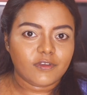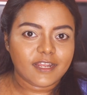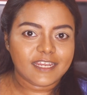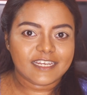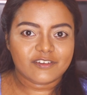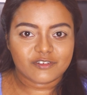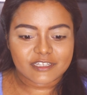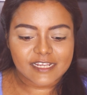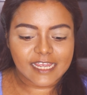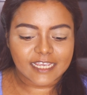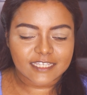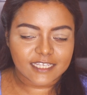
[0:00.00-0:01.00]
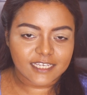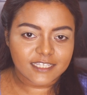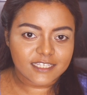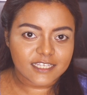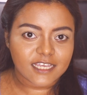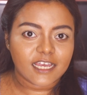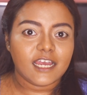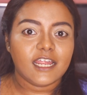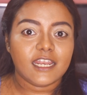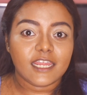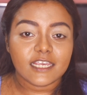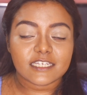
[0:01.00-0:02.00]
Well, it looks like this.
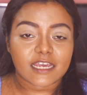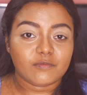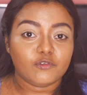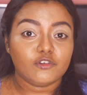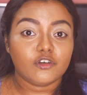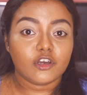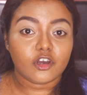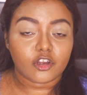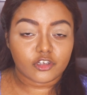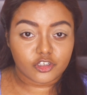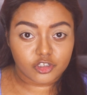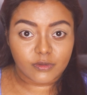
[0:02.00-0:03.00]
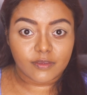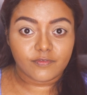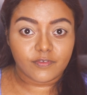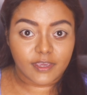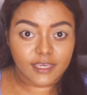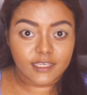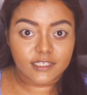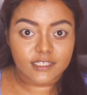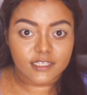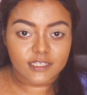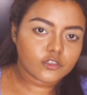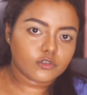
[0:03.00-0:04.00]
Next, I'm going to contour my
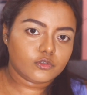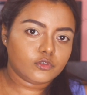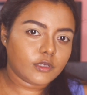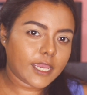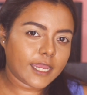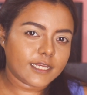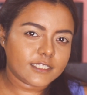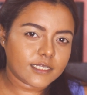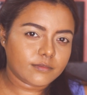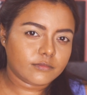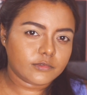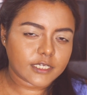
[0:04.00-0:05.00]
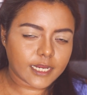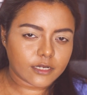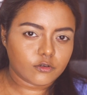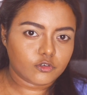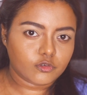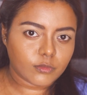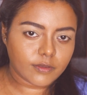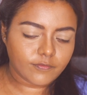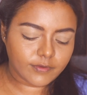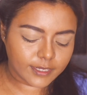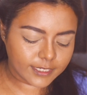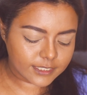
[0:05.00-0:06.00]
face. So to add some shadow to my
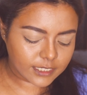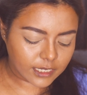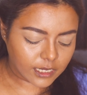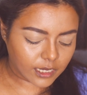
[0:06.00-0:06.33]
face,